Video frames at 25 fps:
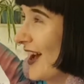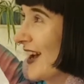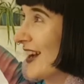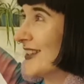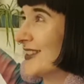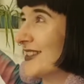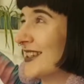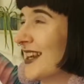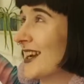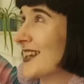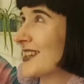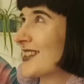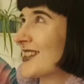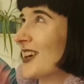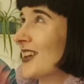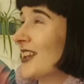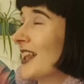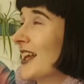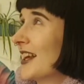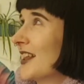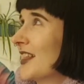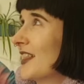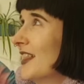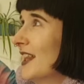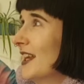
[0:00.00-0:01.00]
Yeah, it's
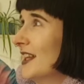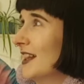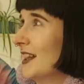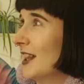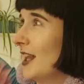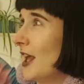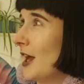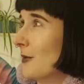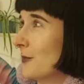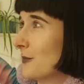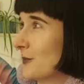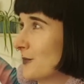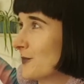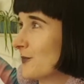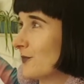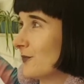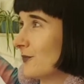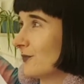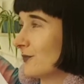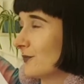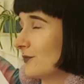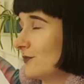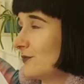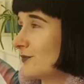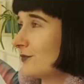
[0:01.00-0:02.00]
got like the little
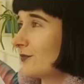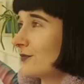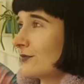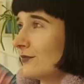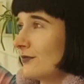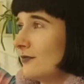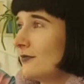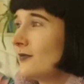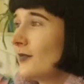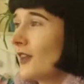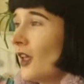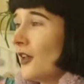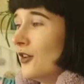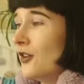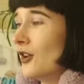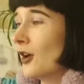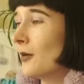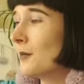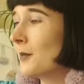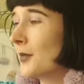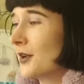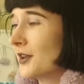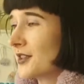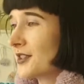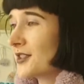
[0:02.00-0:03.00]

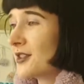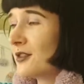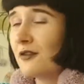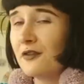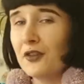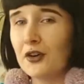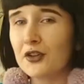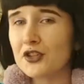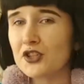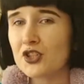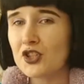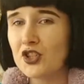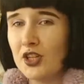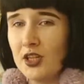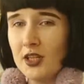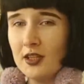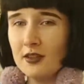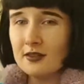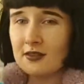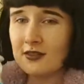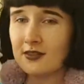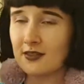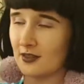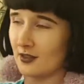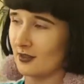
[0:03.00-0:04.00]
numbers for the
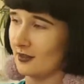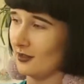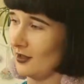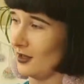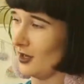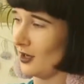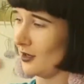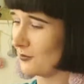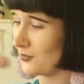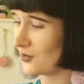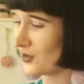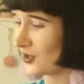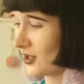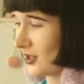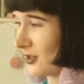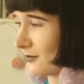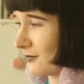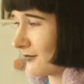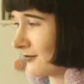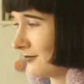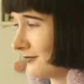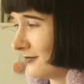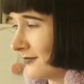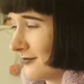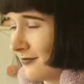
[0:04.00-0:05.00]
sheets. Just
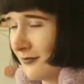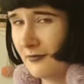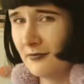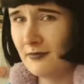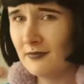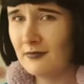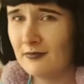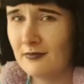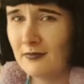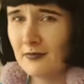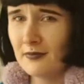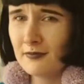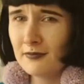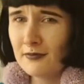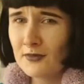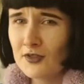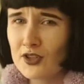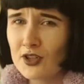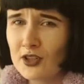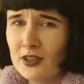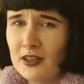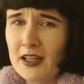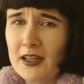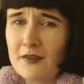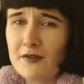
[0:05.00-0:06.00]

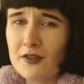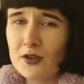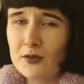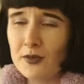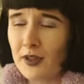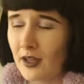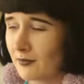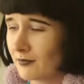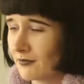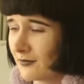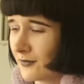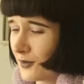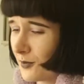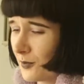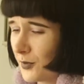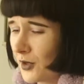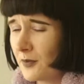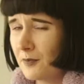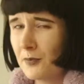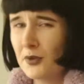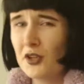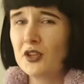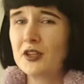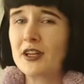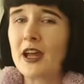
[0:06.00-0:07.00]
gonna leave you there.
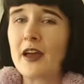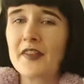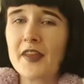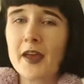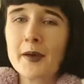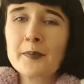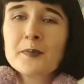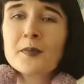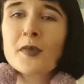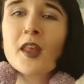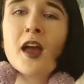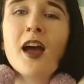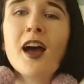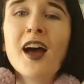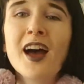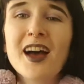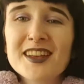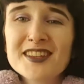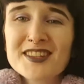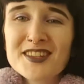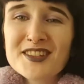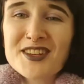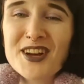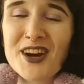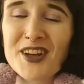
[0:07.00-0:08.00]
Put you down
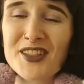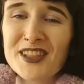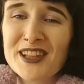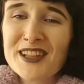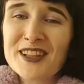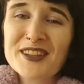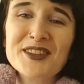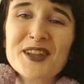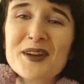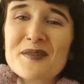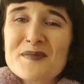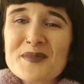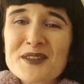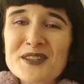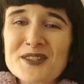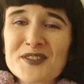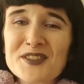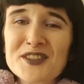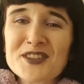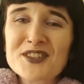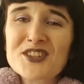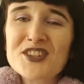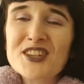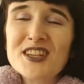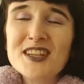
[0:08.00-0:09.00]
there. So it's got the little
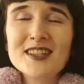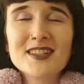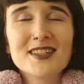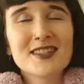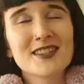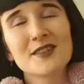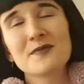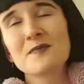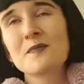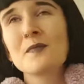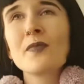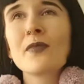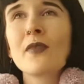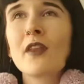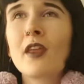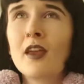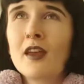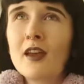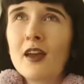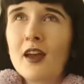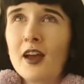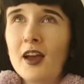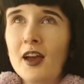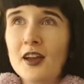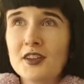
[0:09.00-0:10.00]
numbers for the sheets,
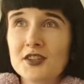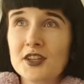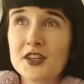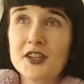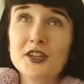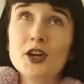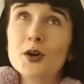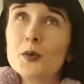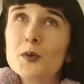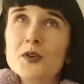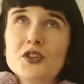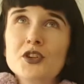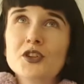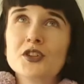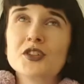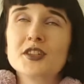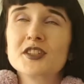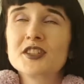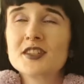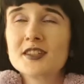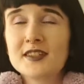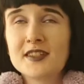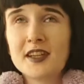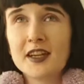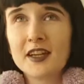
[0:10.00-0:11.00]
so you know which
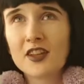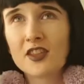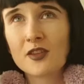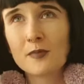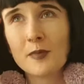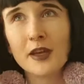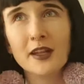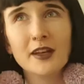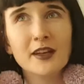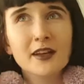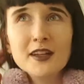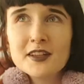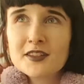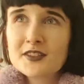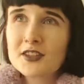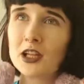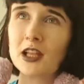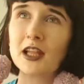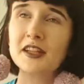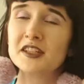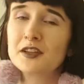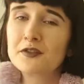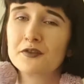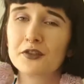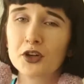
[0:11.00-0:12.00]
order to stick them in. And
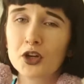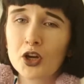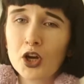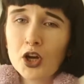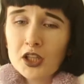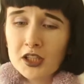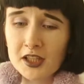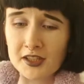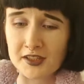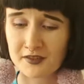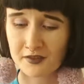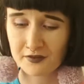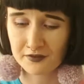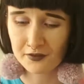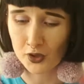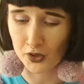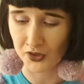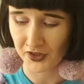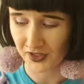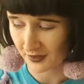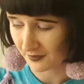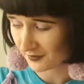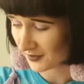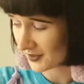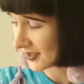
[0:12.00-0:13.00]
it's got like different colours
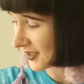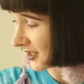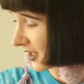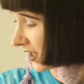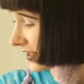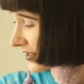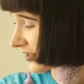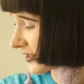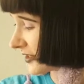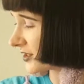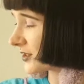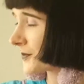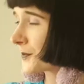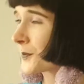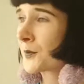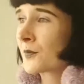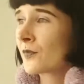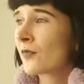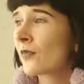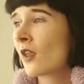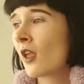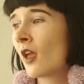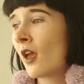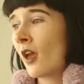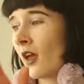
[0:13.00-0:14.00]
for the different sizes.